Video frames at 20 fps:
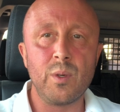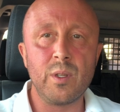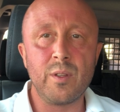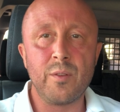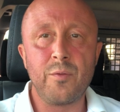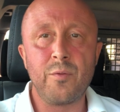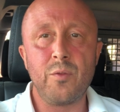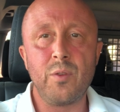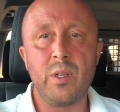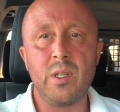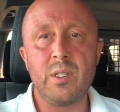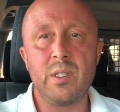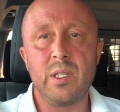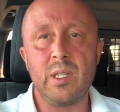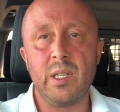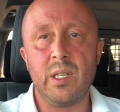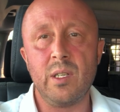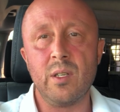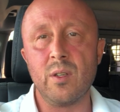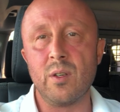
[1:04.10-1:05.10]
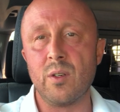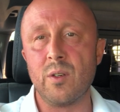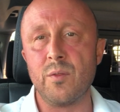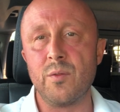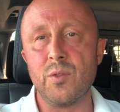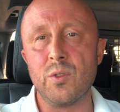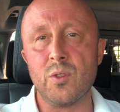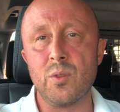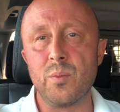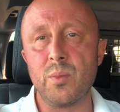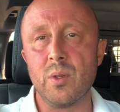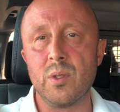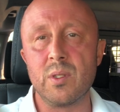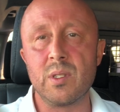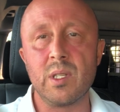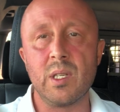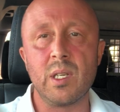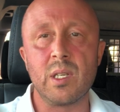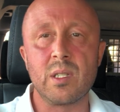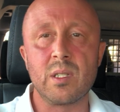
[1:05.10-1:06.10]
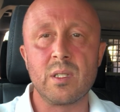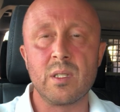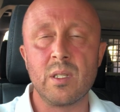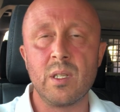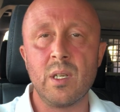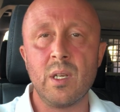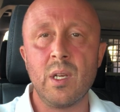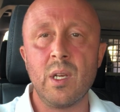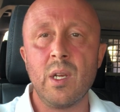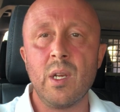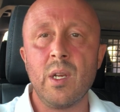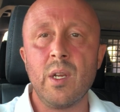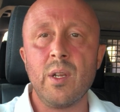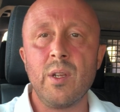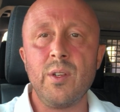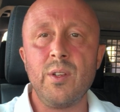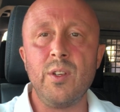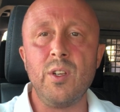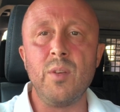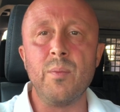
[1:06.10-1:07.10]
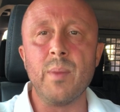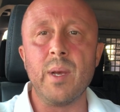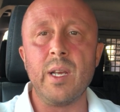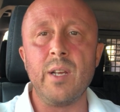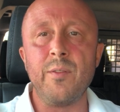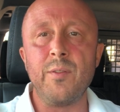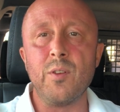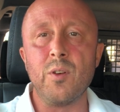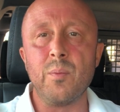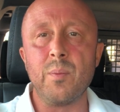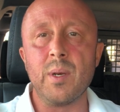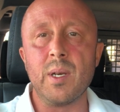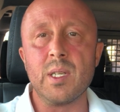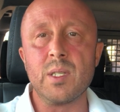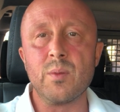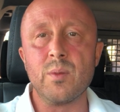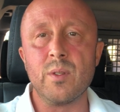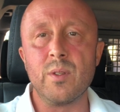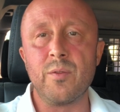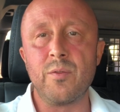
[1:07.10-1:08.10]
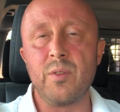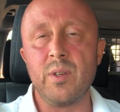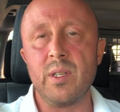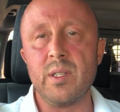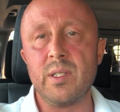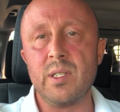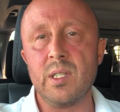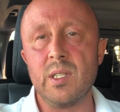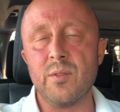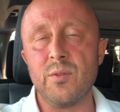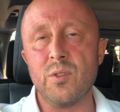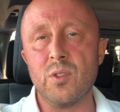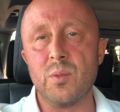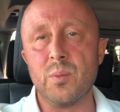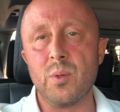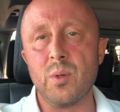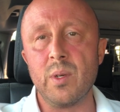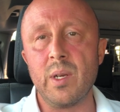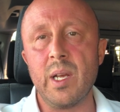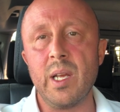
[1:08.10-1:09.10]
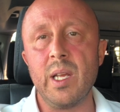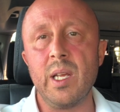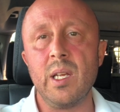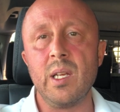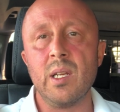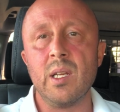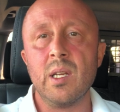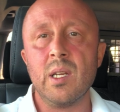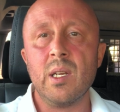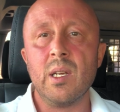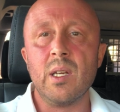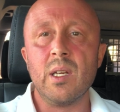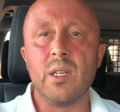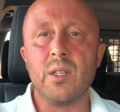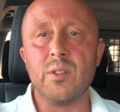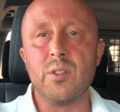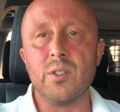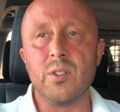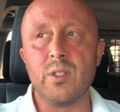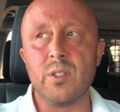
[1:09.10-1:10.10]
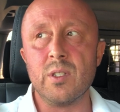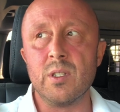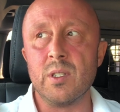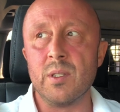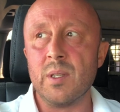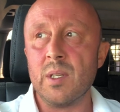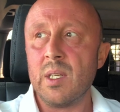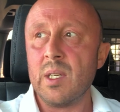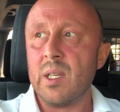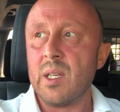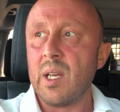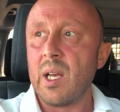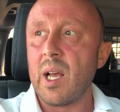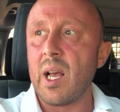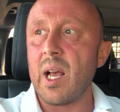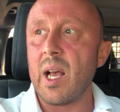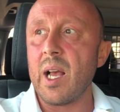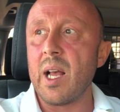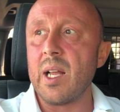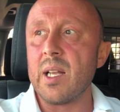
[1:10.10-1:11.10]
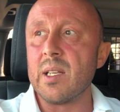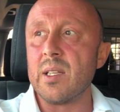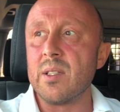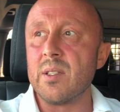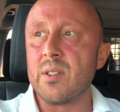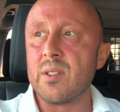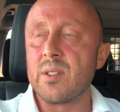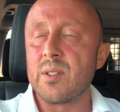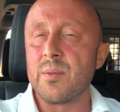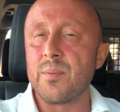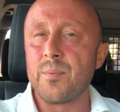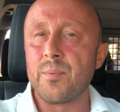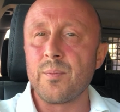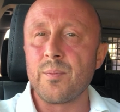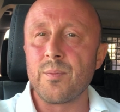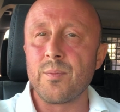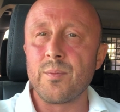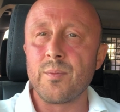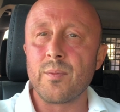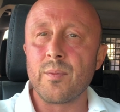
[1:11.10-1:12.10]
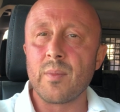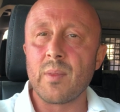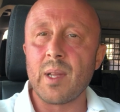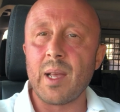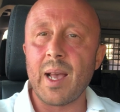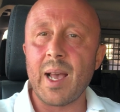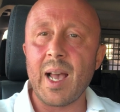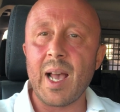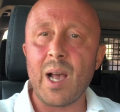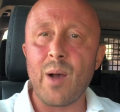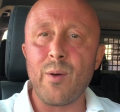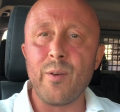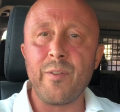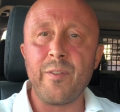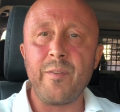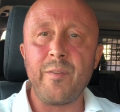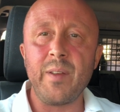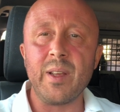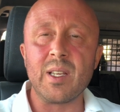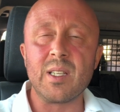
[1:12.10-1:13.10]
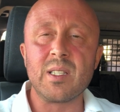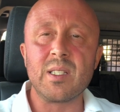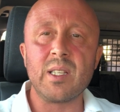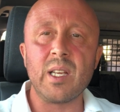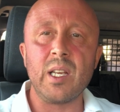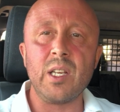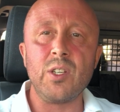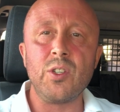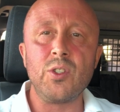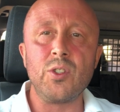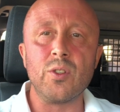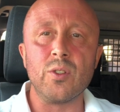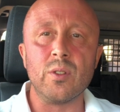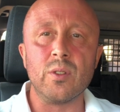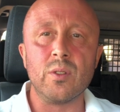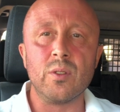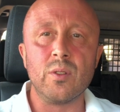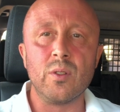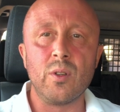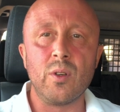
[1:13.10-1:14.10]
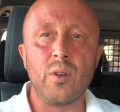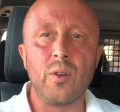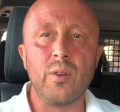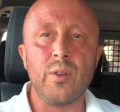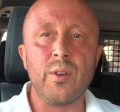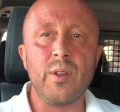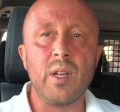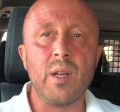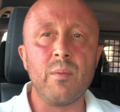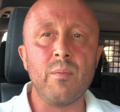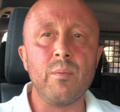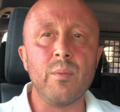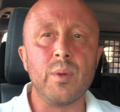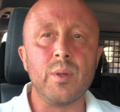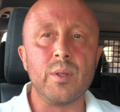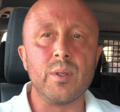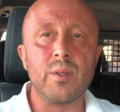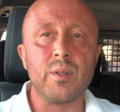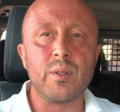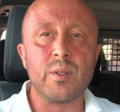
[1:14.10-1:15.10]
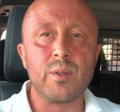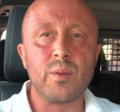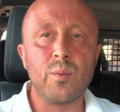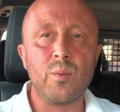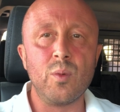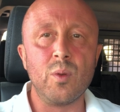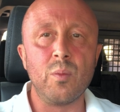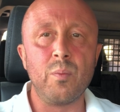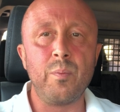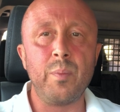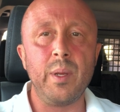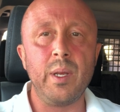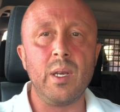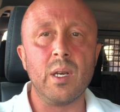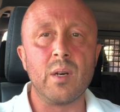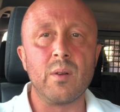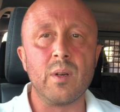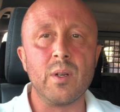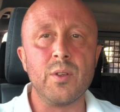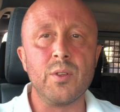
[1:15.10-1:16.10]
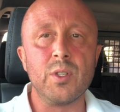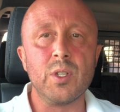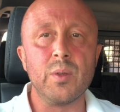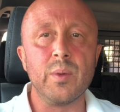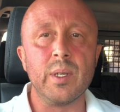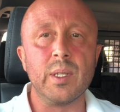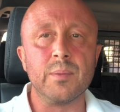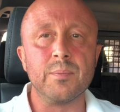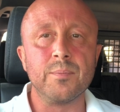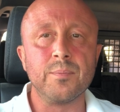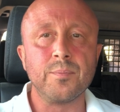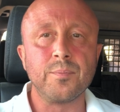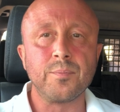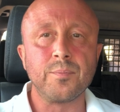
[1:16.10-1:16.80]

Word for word: with a free T of 0.6, you may feel best with a free T of 0.8, and And our fixation on numbers will be our undoing.